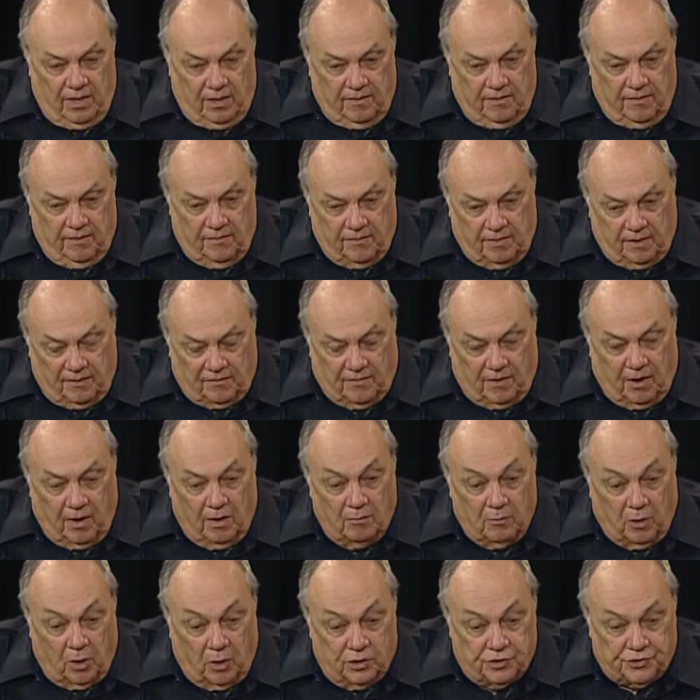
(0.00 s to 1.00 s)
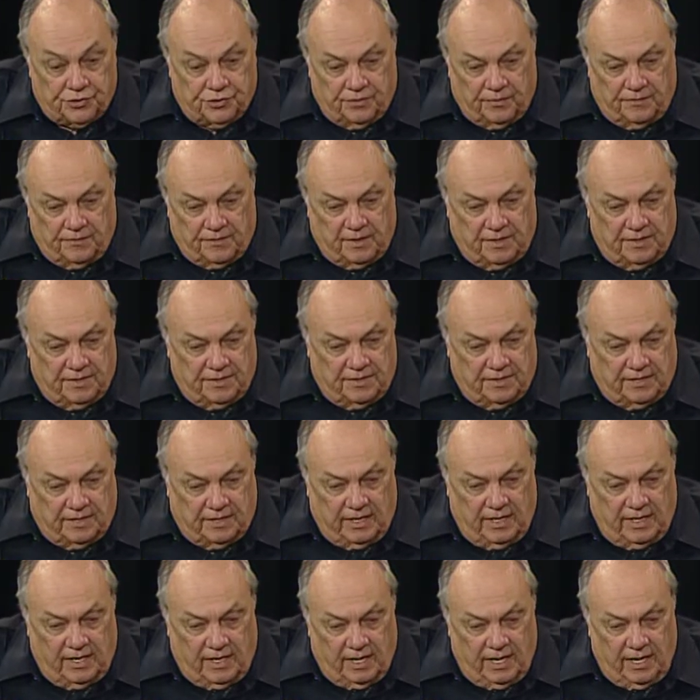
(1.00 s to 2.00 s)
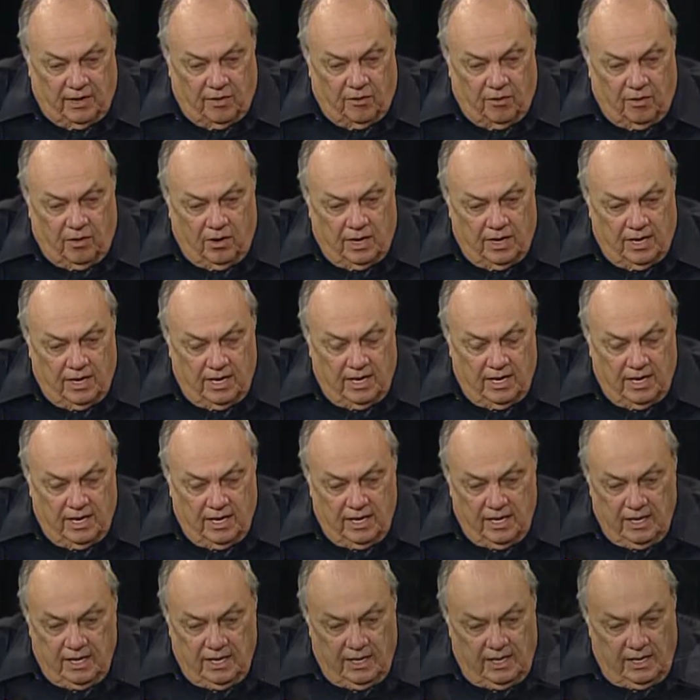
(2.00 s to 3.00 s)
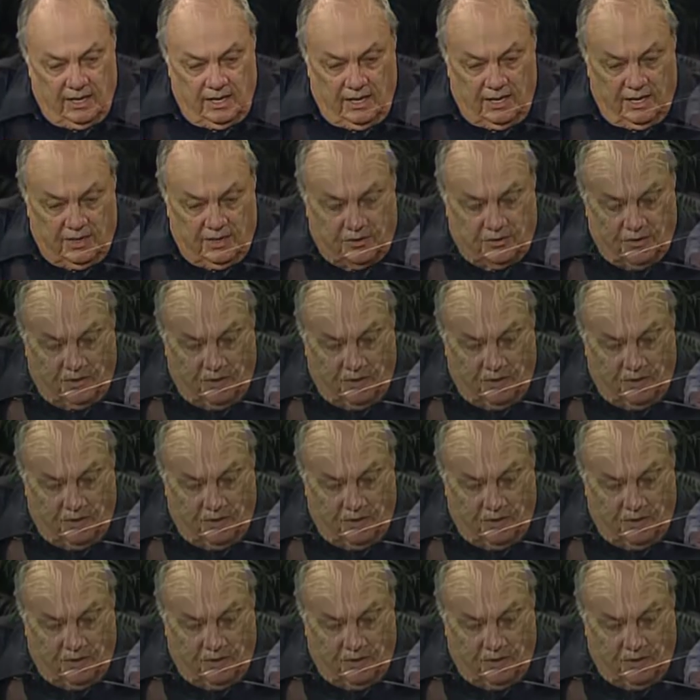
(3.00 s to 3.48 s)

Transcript: The fire marshal of Kentucky, later on, it took